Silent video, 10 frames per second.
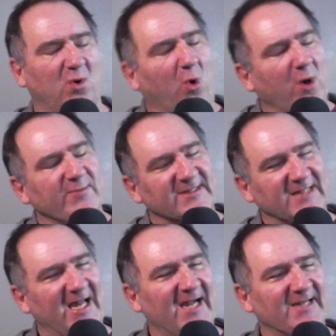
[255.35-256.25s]
or
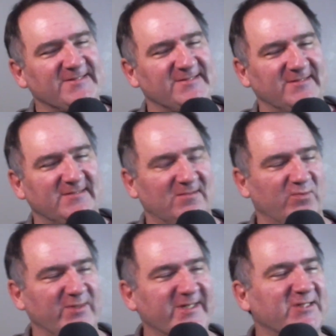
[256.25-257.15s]
relax
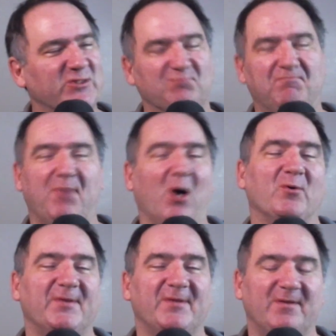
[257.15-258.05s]
when you could do
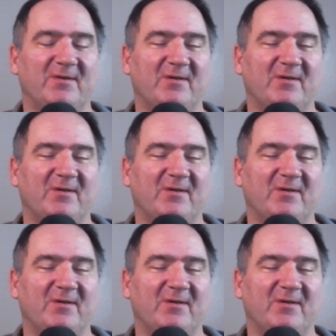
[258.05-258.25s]
both?